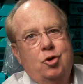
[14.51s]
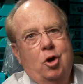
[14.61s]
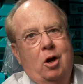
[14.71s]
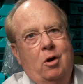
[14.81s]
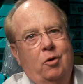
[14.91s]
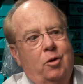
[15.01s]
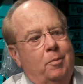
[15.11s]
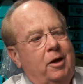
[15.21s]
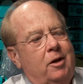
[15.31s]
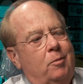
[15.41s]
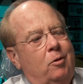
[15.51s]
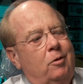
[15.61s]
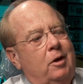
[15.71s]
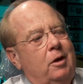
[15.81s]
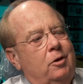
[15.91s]
jaw or the
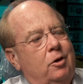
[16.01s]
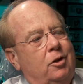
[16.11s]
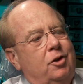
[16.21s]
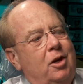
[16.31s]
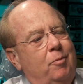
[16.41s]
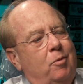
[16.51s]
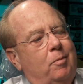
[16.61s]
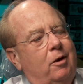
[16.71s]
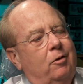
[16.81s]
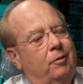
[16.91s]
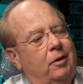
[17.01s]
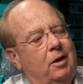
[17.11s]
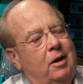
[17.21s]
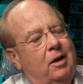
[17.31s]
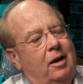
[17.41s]
mandible to the temple bone.
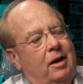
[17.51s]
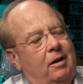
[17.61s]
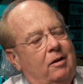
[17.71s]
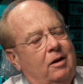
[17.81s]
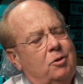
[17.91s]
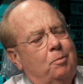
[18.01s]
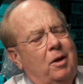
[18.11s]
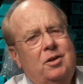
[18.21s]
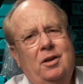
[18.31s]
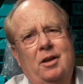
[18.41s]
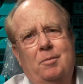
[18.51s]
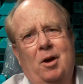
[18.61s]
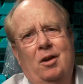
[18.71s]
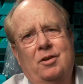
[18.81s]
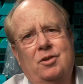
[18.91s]
And it's basically a
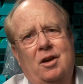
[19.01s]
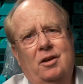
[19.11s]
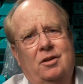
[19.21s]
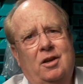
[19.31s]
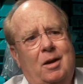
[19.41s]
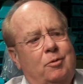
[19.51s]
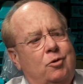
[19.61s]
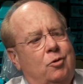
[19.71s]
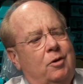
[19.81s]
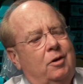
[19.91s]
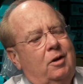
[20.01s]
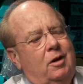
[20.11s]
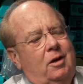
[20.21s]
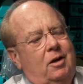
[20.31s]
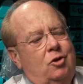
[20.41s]
ball and socket type of joint.
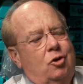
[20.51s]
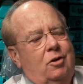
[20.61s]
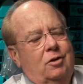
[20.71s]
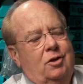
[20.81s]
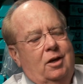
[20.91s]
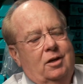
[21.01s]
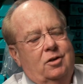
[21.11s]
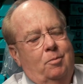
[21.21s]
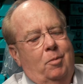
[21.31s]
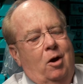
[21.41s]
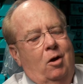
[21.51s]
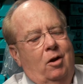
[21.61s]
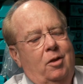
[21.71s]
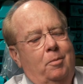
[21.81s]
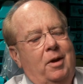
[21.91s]
As you can see, it's a ball
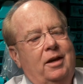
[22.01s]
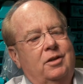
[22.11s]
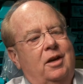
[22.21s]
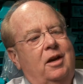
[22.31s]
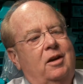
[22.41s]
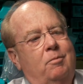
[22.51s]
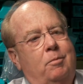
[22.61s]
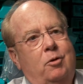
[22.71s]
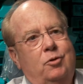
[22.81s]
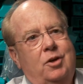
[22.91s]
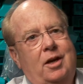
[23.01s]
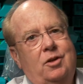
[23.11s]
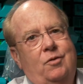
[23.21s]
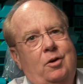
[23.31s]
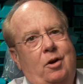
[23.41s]
on the back side of both
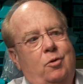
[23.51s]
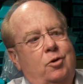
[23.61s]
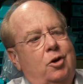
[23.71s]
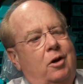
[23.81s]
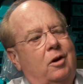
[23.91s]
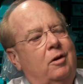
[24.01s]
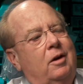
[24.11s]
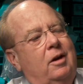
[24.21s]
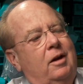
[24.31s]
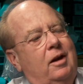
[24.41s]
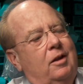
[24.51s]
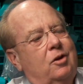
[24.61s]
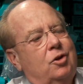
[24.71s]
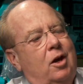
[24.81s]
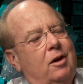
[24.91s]
sides of your lower jaw, and the
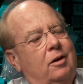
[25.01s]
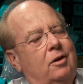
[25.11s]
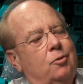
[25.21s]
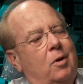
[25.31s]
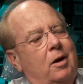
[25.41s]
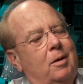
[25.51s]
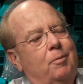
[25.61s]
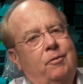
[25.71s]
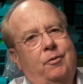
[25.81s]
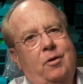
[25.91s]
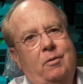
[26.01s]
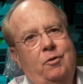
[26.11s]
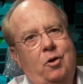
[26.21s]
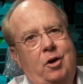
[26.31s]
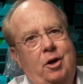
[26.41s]
socket is right up in front of
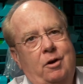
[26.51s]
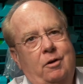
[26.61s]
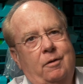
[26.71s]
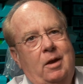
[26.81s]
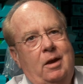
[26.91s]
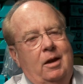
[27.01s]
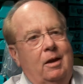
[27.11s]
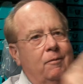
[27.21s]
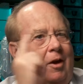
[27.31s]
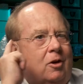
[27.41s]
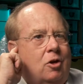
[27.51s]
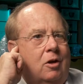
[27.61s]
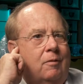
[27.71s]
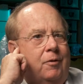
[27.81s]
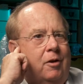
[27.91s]
your ear. In fact, you
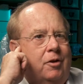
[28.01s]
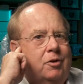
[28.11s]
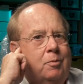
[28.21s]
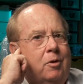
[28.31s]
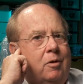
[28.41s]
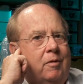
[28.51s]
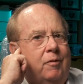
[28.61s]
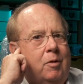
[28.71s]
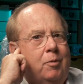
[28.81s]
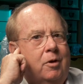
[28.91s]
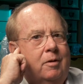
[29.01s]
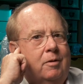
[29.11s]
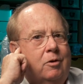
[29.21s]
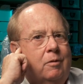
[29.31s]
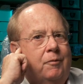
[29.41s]
can feel this move if you
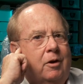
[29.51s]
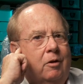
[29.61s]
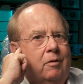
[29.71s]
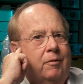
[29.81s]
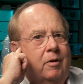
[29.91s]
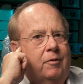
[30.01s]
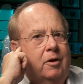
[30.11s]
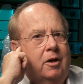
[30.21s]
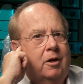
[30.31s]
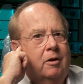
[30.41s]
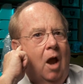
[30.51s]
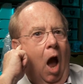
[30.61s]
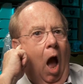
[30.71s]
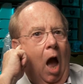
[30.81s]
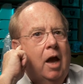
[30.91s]
put your finger in front of your ear
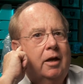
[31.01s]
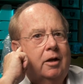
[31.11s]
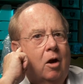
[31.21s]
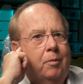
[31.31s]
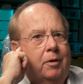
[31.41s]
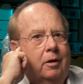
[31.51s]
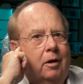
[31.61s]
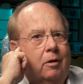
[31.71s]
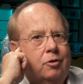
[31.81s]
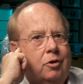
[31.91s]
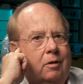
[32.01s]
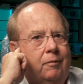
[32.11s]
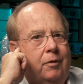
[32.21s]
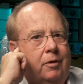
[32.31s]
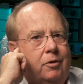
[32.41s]
and open and close. You can
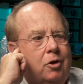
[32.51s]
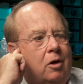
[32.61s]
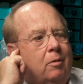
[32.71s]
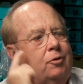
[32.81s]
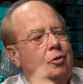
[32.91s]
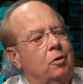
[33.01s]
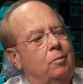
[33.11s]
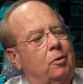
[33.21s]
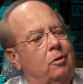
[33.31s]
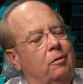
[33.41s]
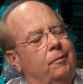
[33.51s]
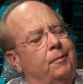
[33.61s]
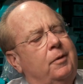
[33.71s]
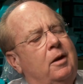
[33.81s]
feel the jaw joint move.